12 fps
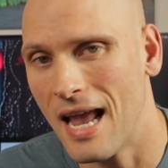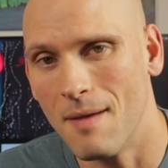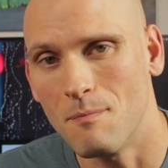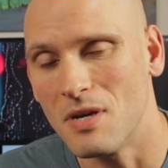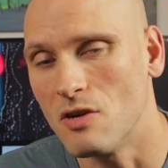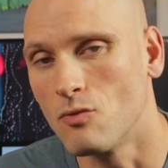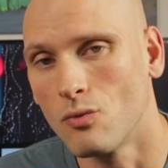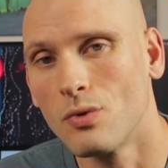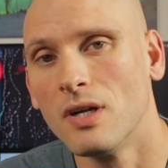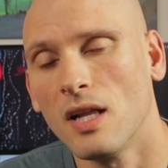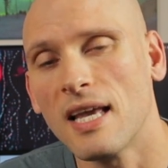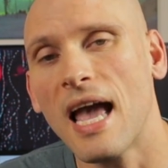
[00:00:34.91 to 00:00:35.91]
and be
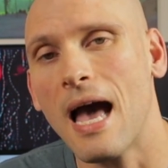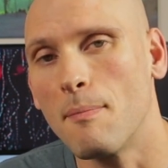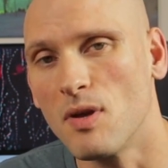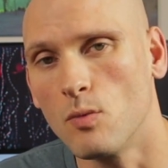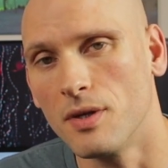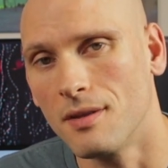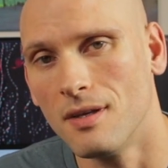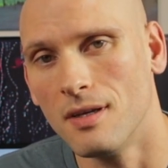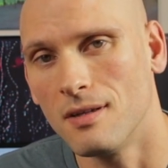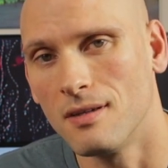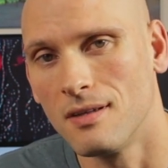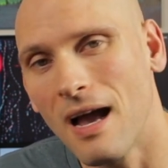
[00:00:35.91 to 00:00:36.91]
really happy with
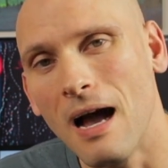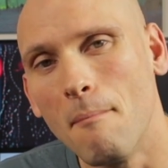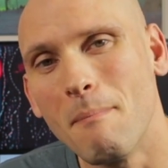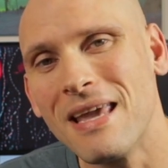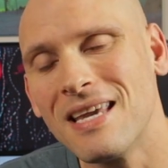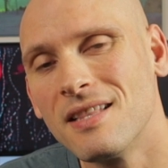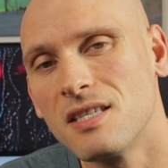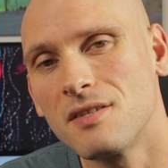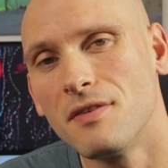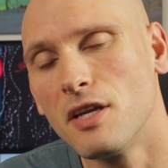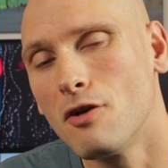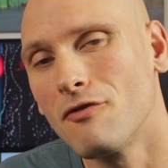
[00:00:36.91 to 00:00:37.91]
it. I'm making this
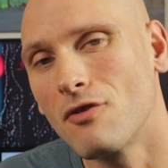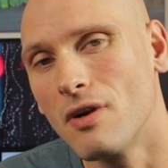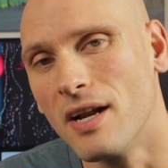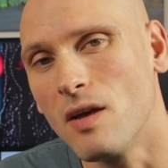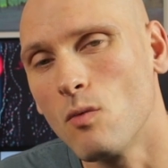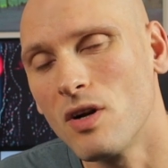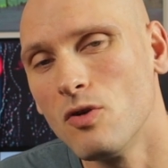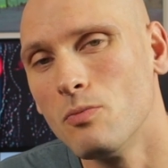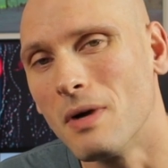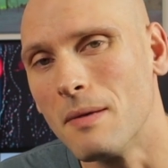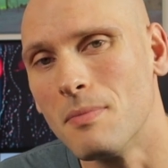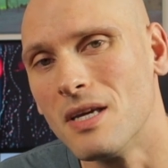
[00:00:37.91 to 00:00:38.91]
video for anyone who
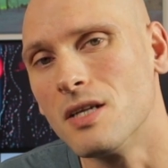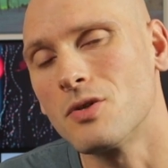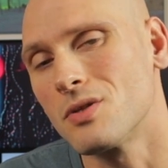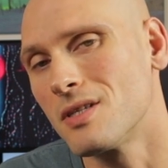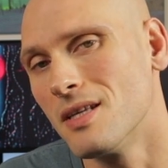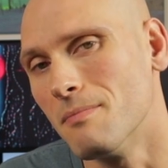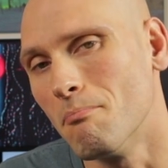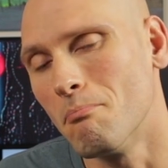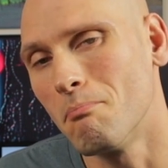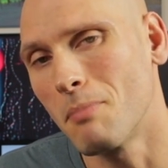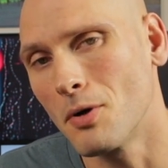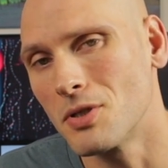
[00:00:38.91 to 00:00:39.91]
might be interested in
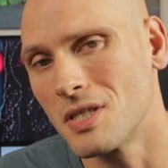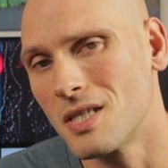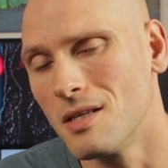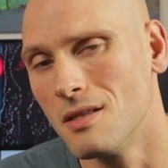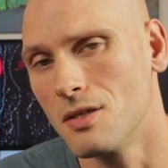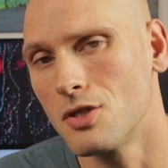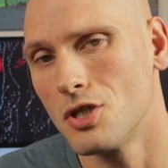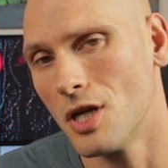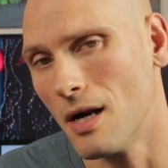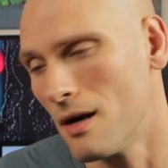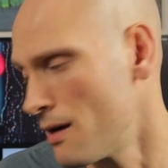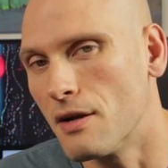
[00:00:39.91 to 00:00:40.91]
purchasing this
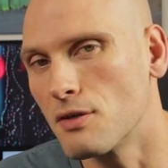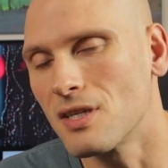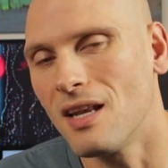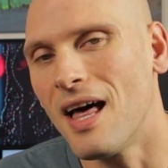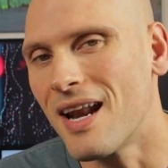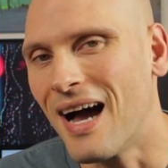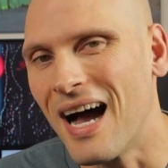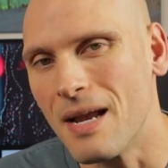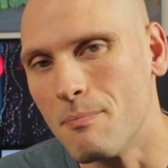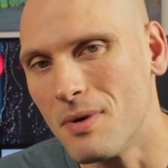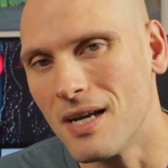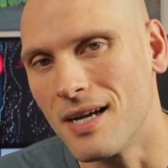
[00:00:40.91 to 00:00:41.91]
chair. There's a lot of
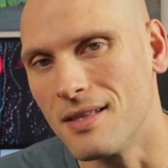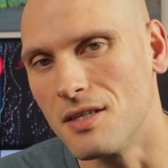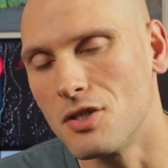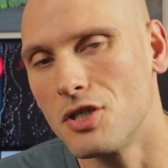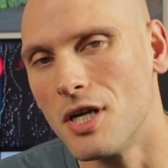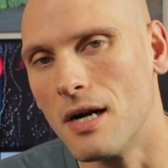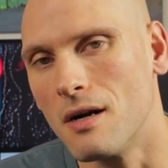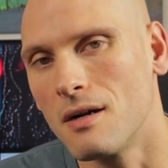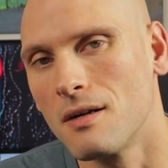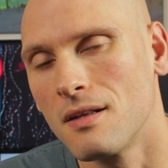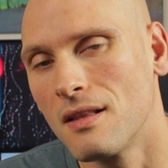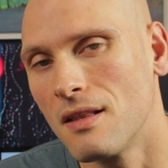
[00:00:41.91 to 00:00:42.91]
hype behind this
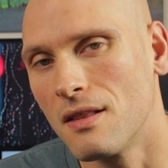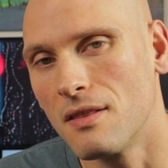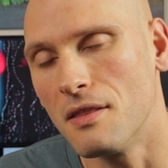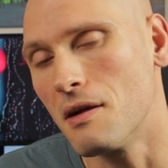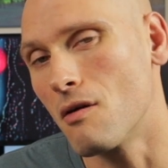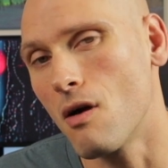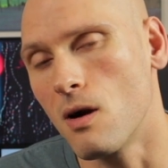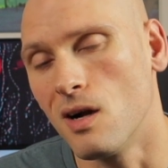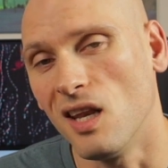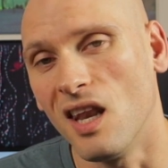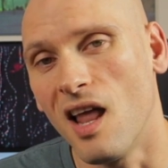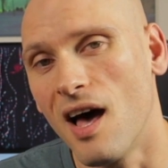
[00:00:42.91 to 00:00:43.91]
chair. There are
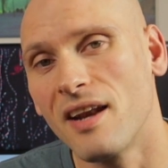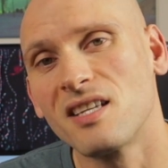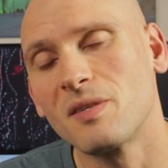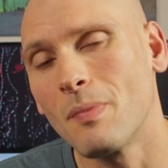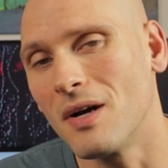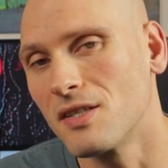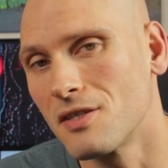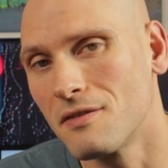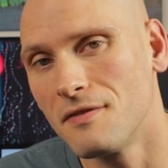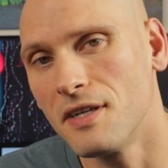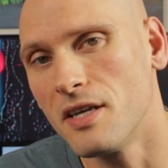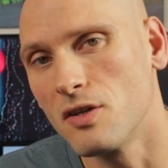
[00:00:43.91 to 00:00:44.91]
a lot of
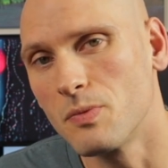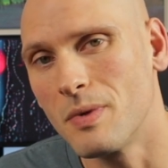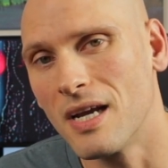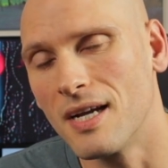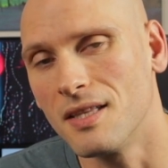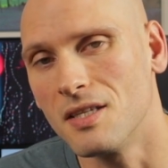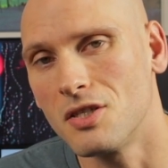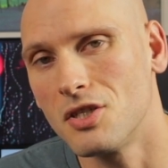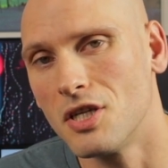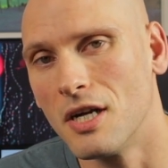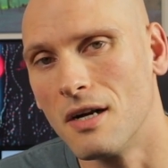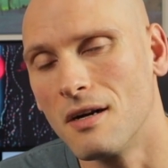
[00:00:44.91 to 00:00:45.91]
sponsored videos behind this
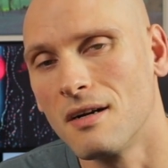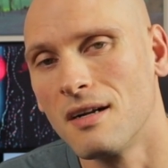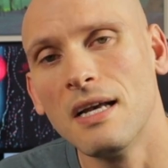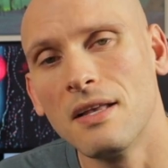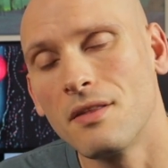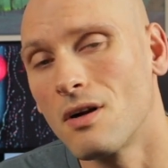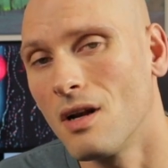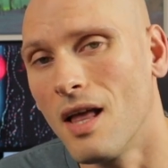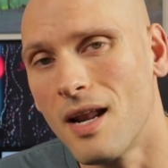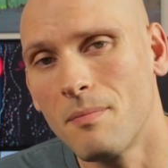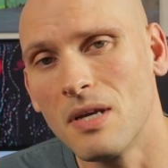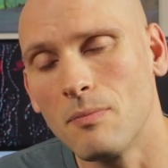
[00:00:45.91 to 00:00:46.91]
chair. There are a
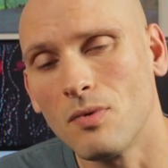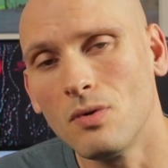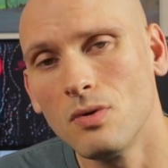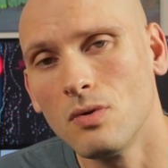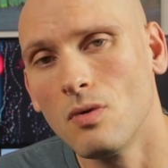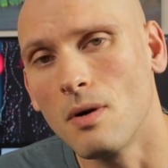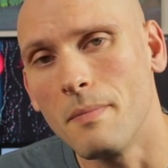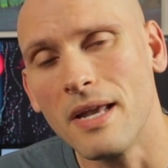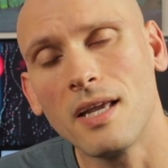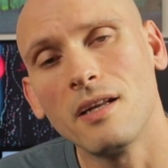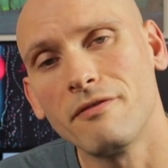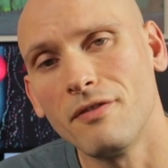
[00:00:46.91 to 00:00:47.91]
lot of people who are
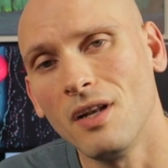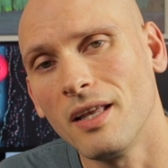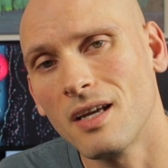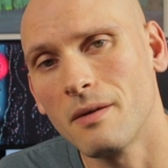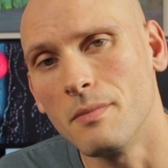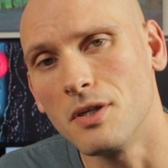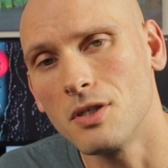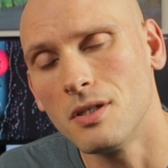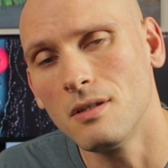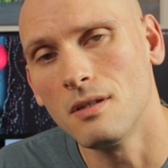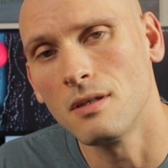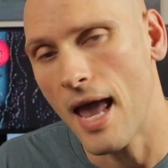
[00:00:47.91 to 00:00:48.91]
making affiliate
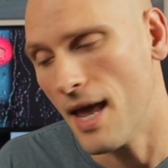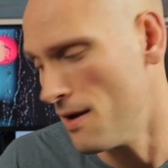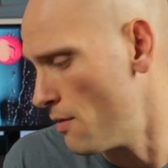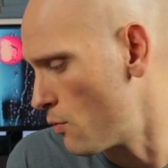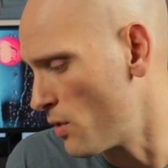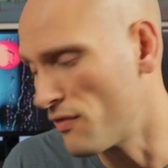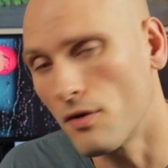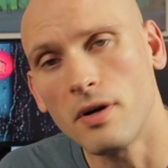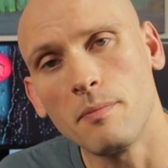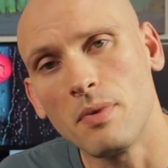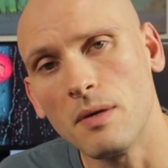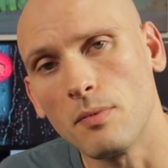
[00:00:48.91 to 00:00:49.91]
commission and
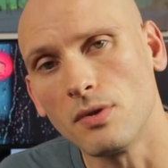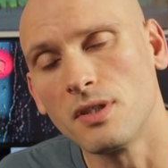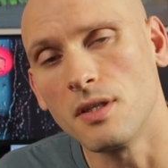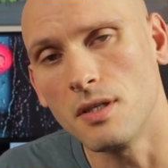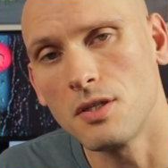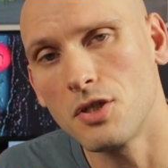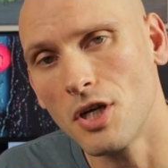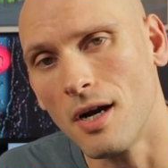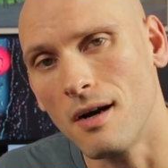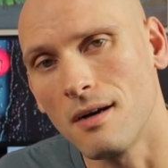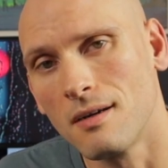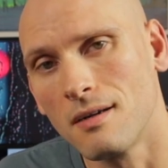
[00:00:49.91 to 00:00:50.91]
referring people to this
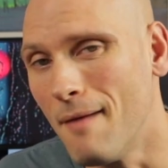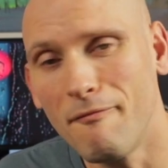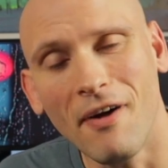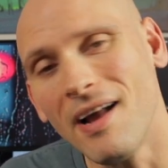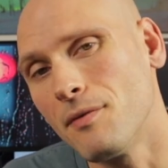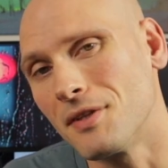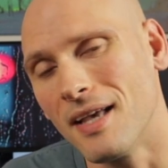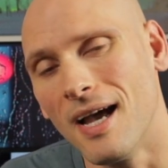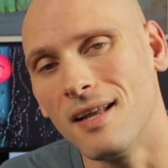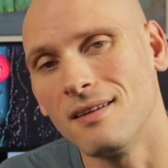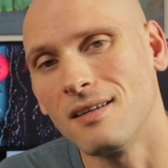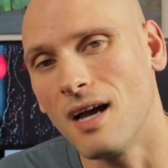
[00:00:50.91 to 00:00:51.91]
chair. I'm fine with
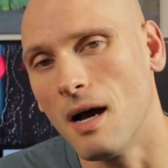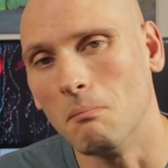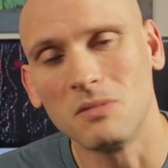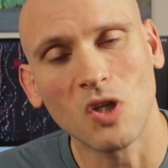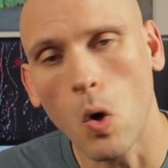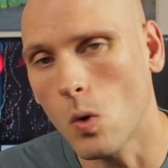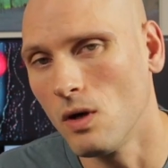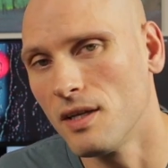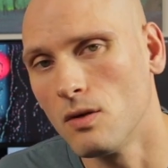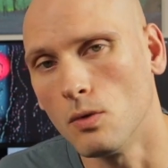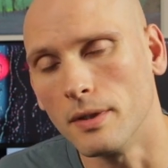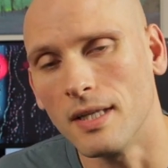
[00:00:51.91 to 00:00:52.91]
that. I'm totally
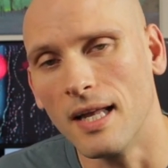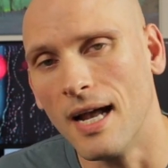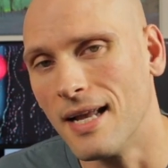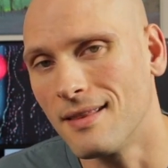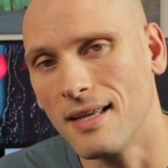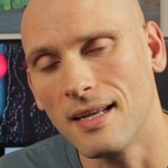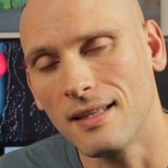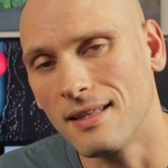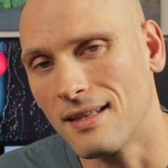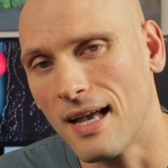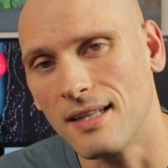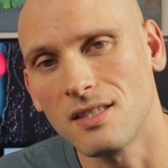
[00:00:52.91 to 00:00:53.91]
cool with that. I think
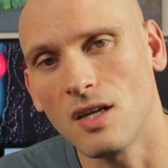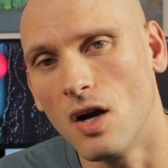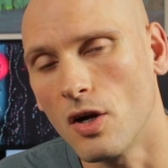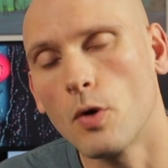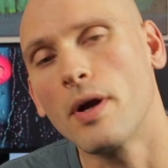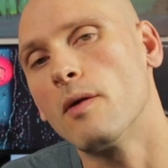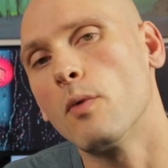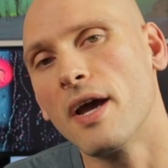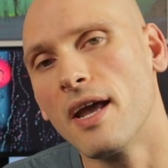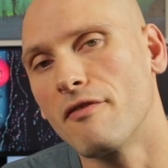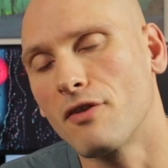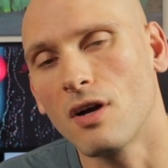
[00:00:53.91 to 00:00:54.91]
that that's a great
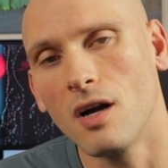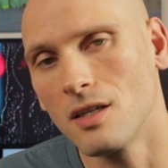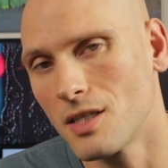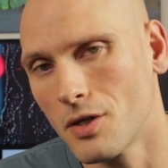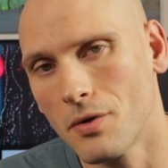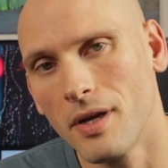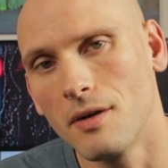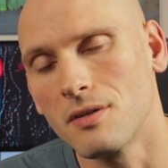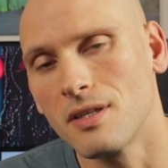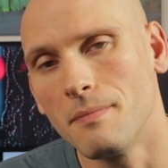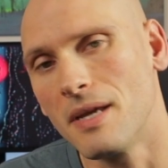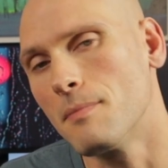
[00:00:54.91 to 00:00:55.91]
way for content creators
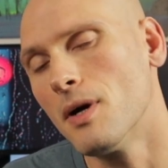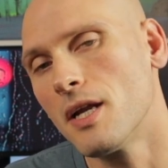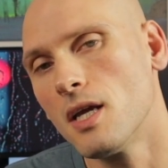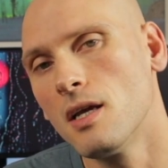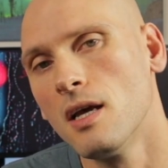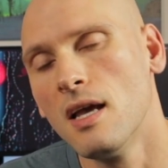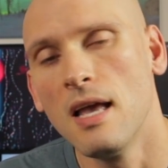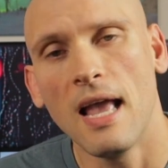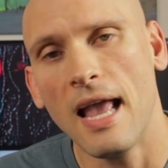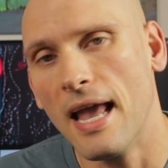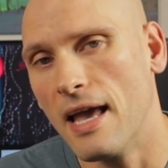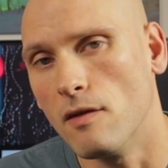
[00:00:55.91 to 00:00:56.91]
to make money
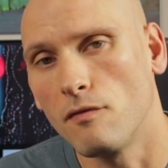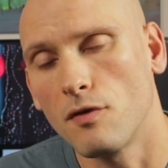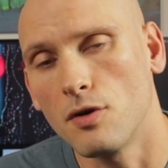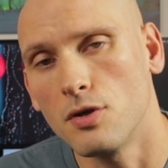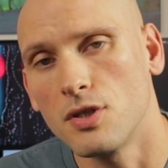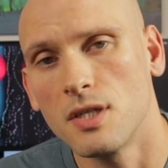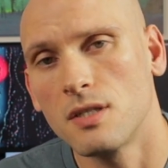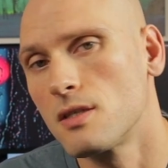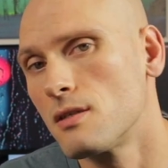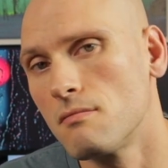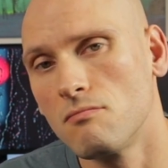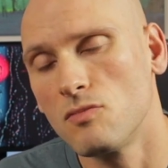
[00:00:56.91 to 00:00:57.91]
and for
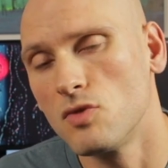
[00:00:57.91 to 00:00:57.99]
just